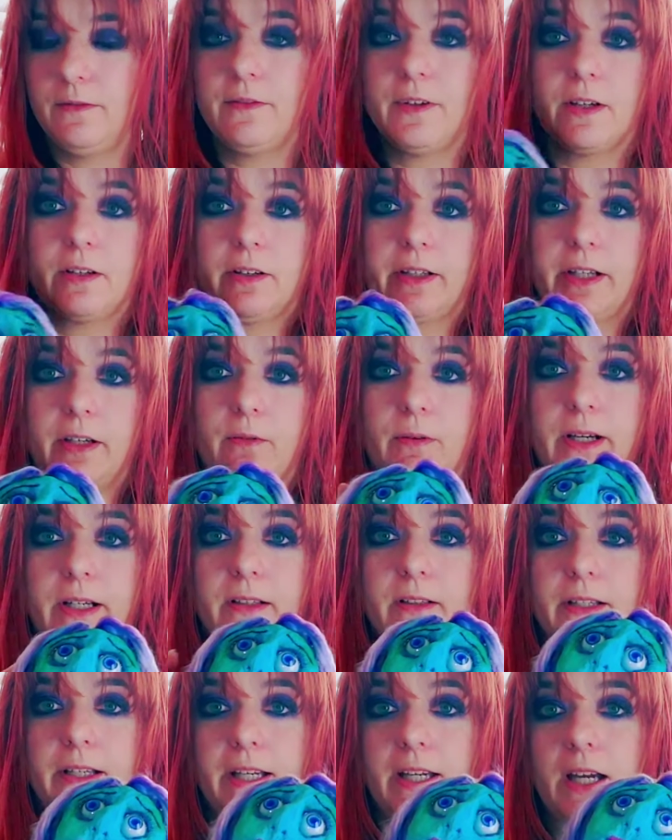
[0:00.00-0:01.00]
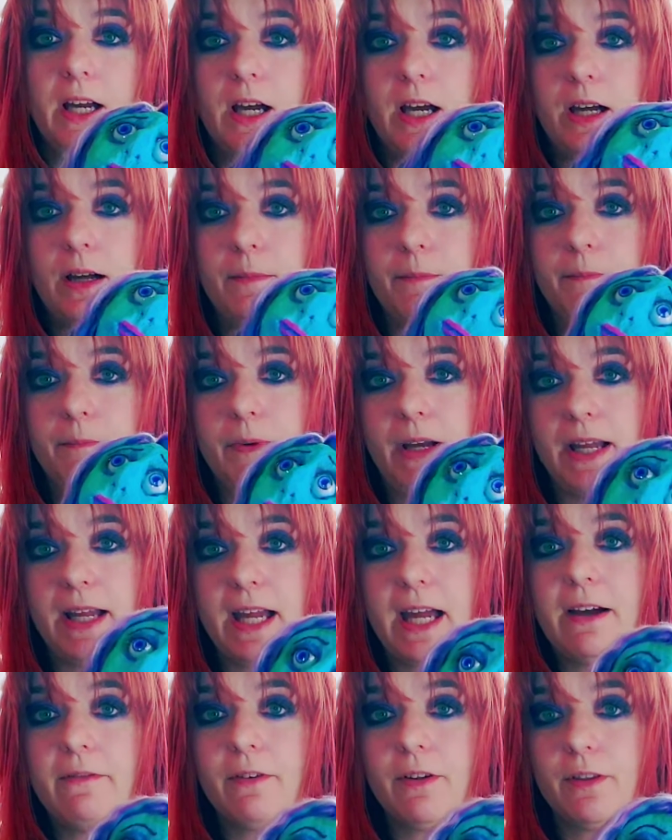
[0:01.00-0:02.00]
fairly quickly. I
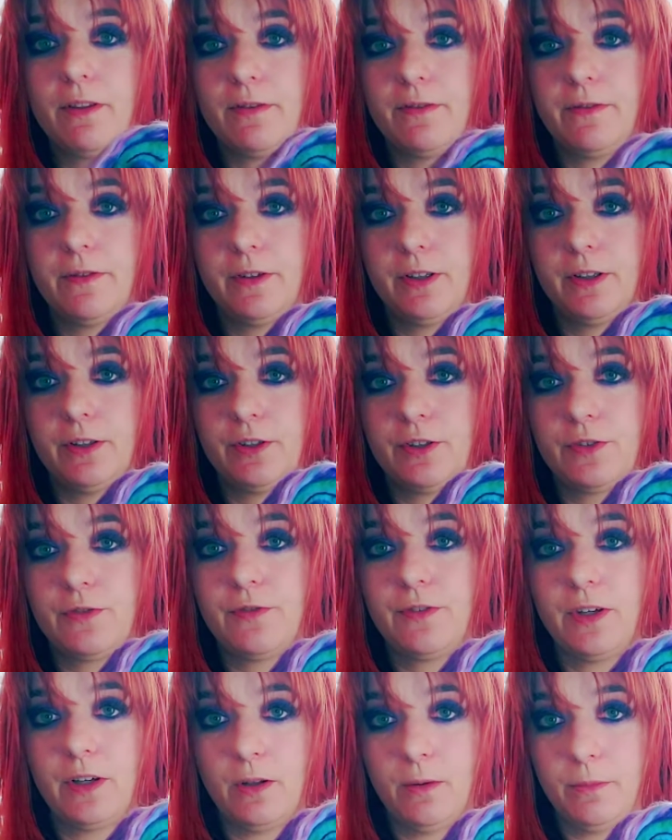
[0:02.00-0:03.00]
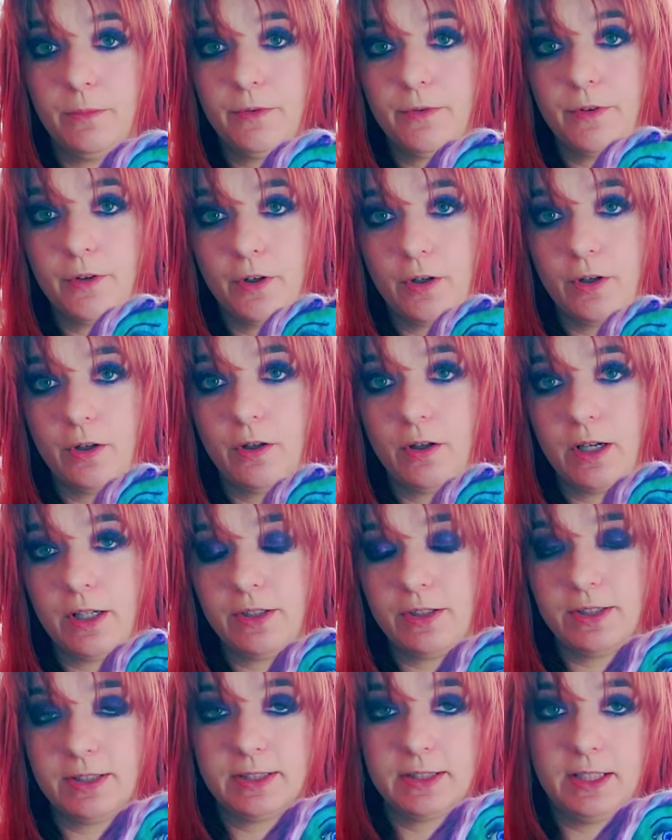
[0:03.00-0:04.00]
have all the footage filmed for her. I
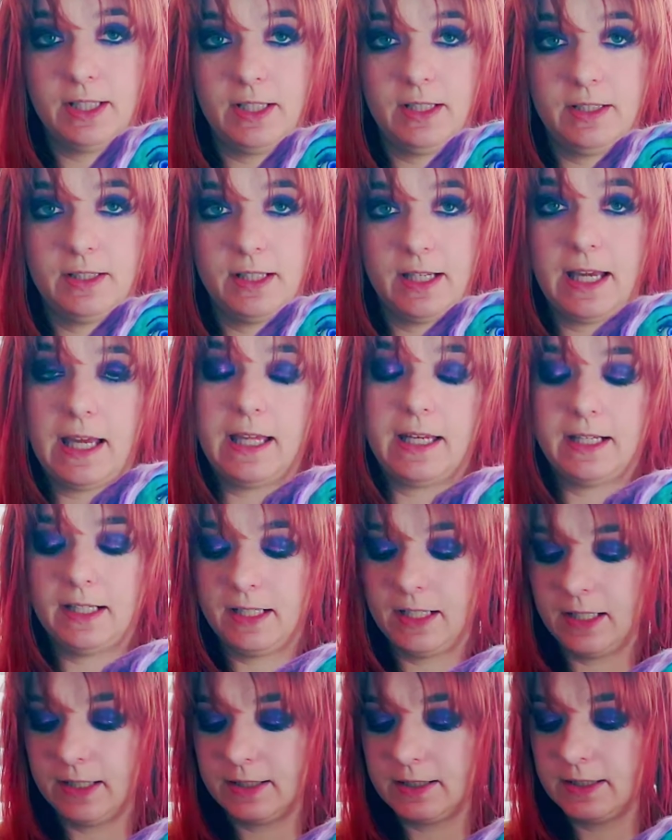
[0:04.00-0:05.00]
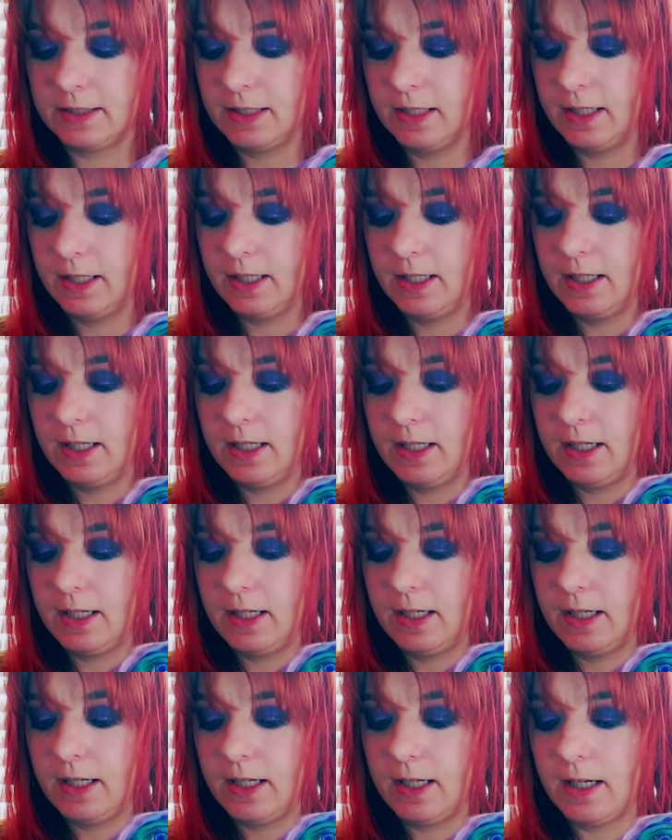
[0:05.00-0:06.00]
just need to edit it.
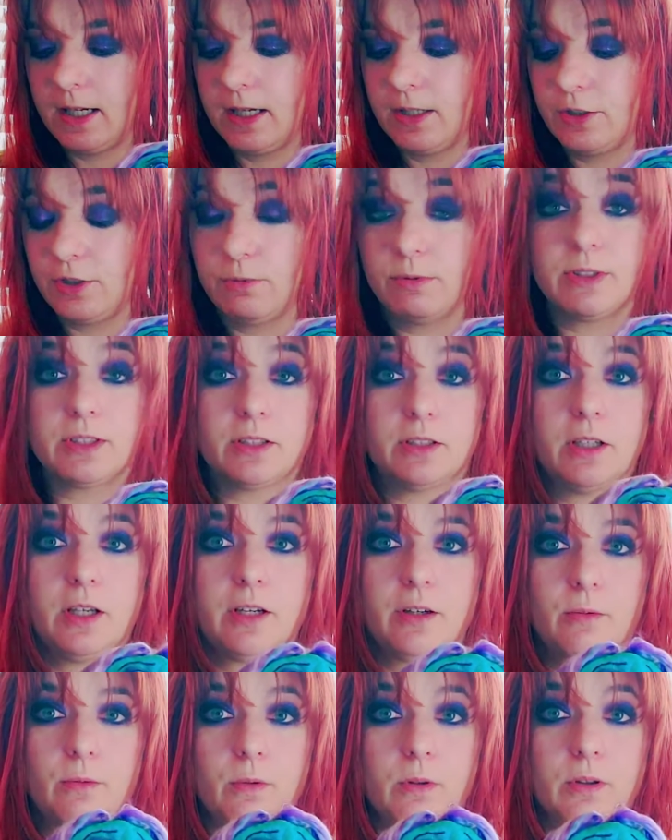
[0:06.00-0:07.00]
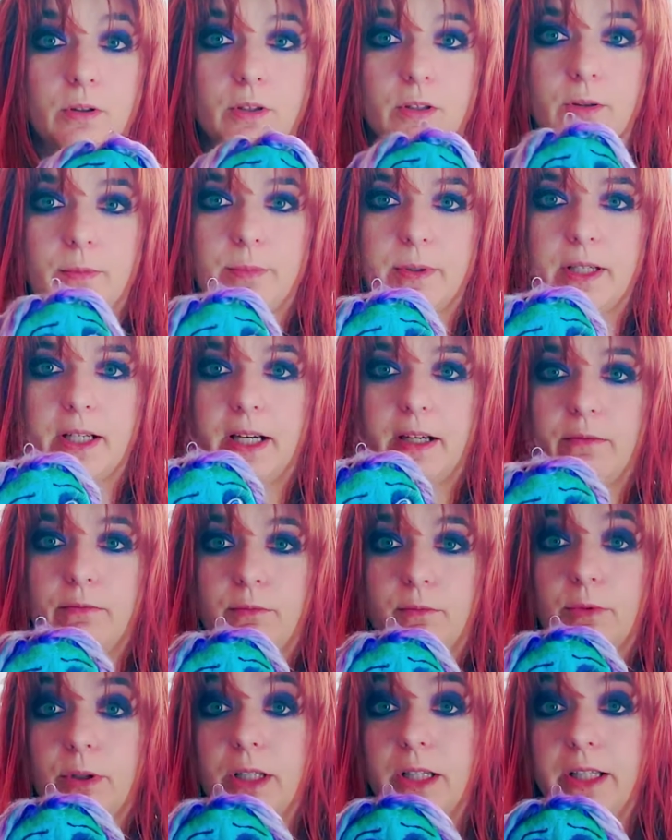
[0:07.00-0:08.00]
She was a lot of work, but I
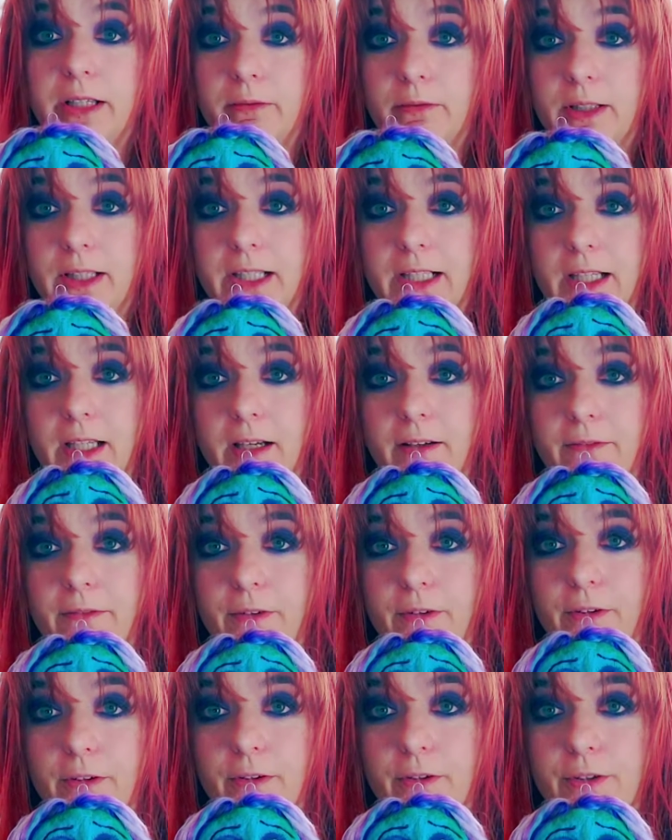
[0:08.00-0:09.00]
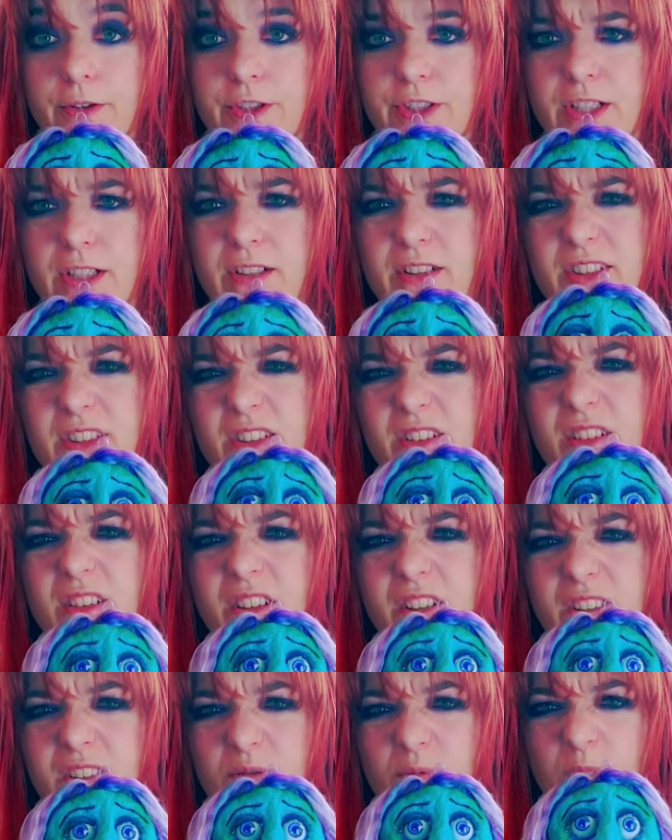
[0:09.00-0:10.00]
really, really love her. She
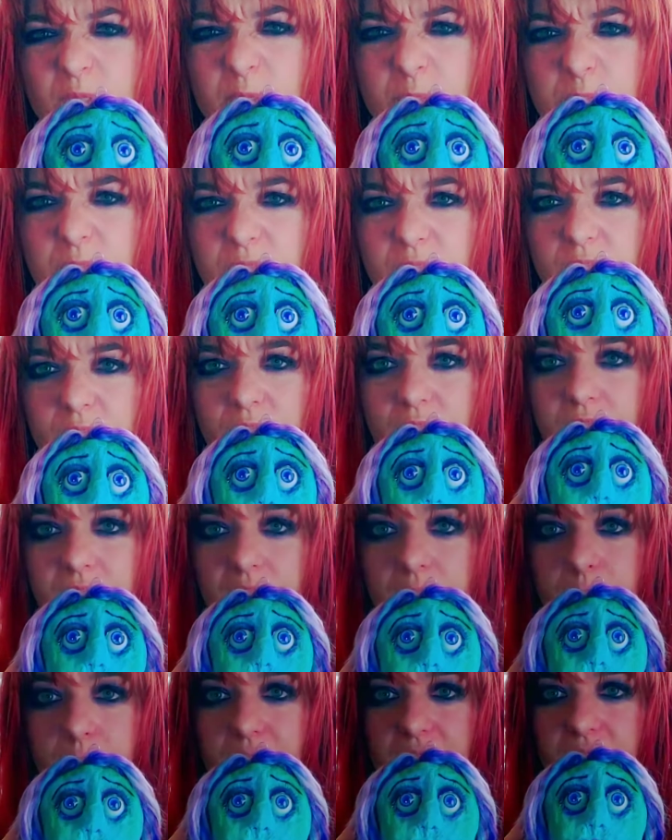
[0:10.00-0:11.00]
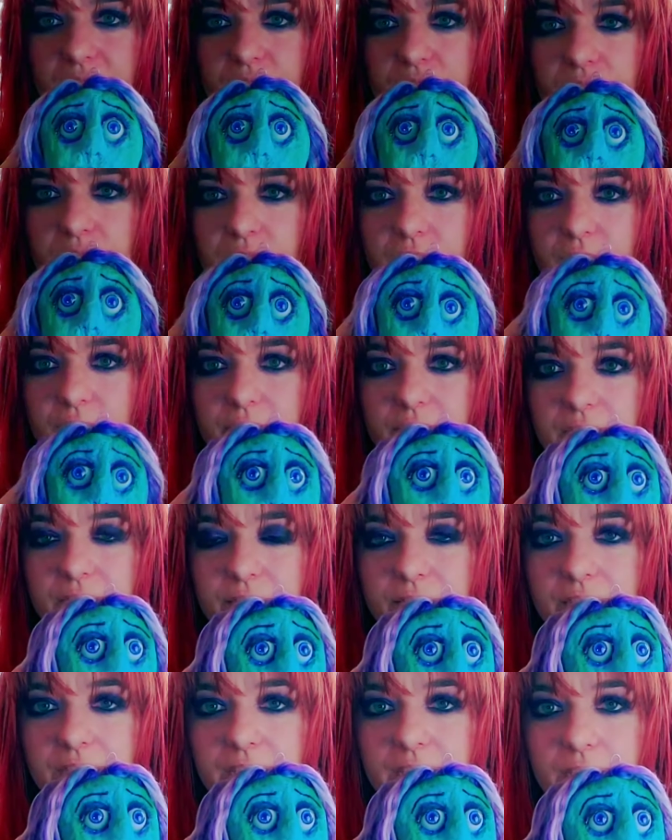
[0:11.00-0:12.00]
looks way bluer in the picture, though, in the
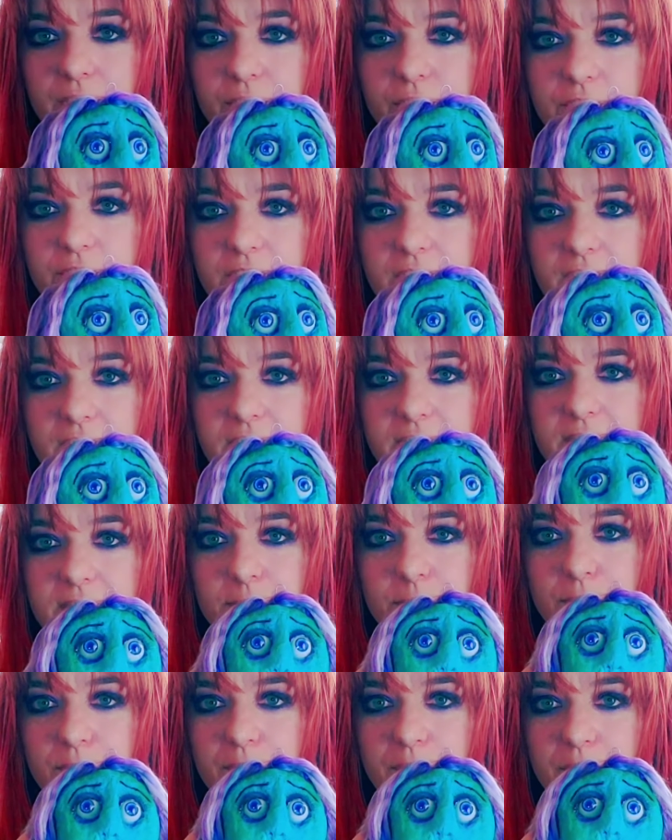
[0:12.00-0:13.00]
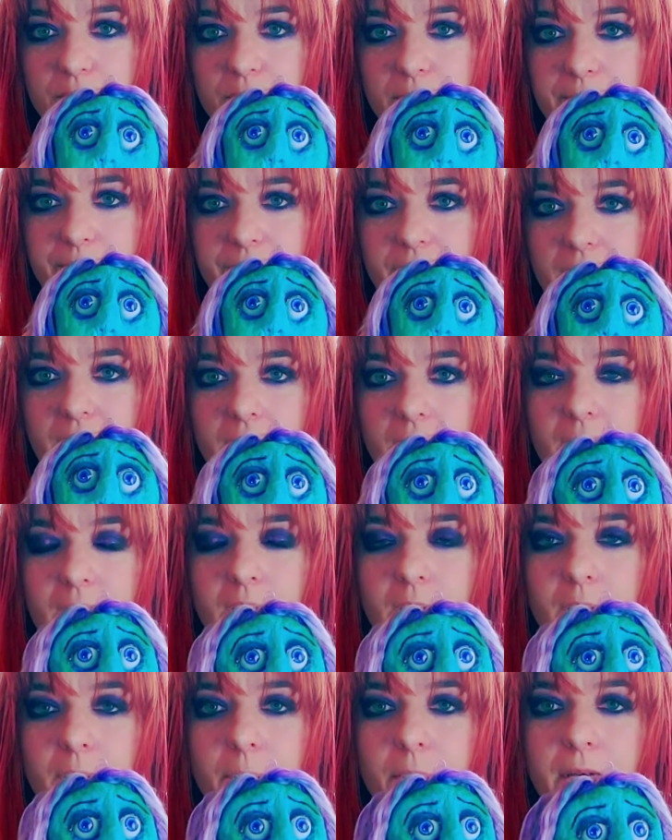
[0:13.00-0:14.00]
video. She's not this blue.
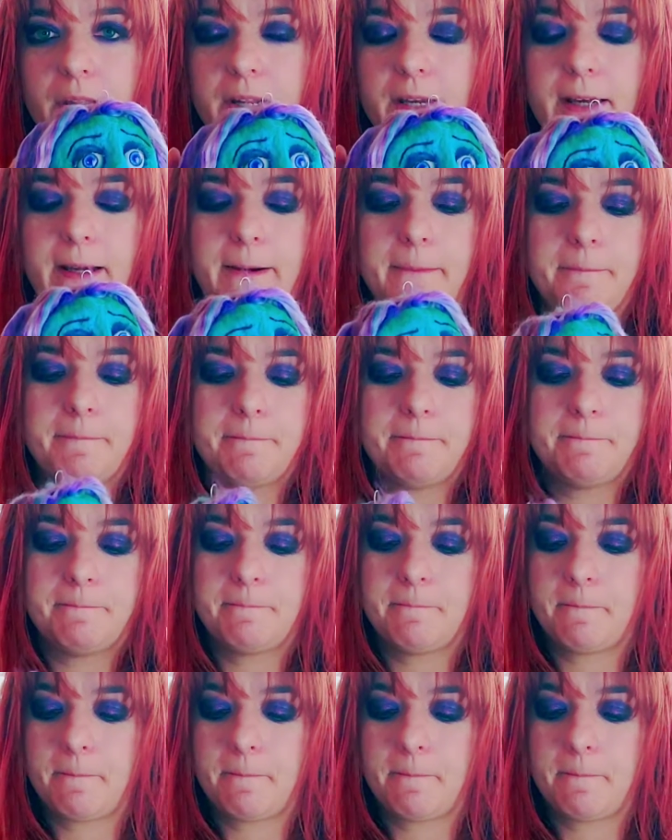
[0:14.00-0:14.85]
But I'm